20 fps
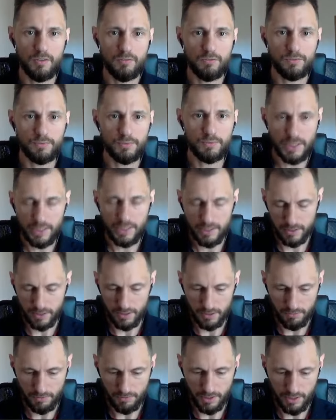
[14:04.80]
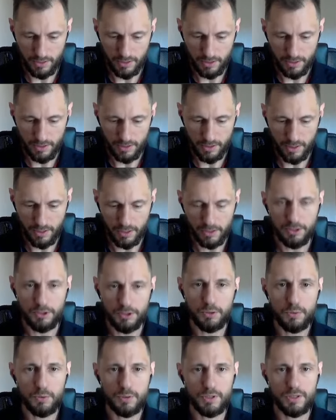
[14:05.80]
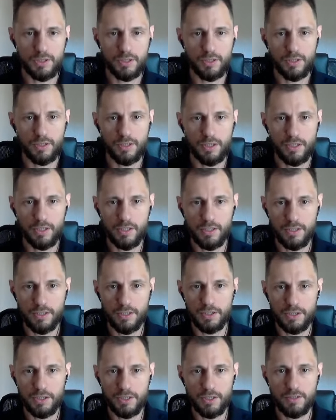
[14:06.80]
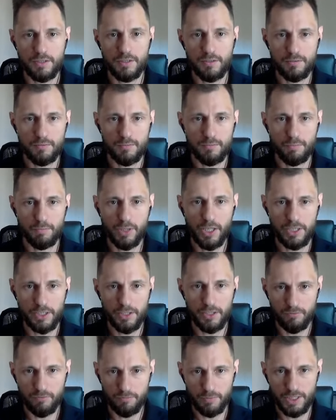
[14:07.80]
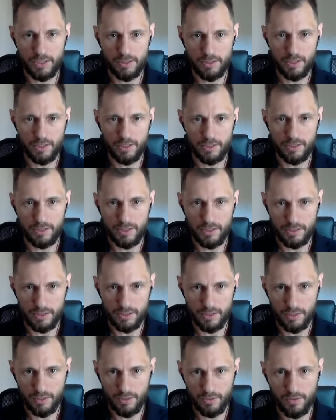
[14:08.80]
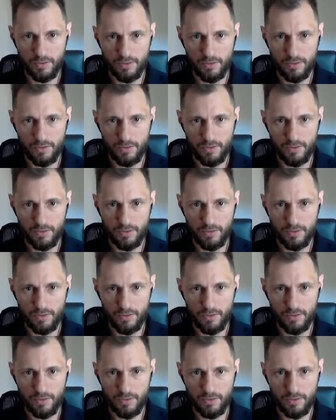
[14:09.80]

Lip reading: phrases rather that are used in the body of main.dsl.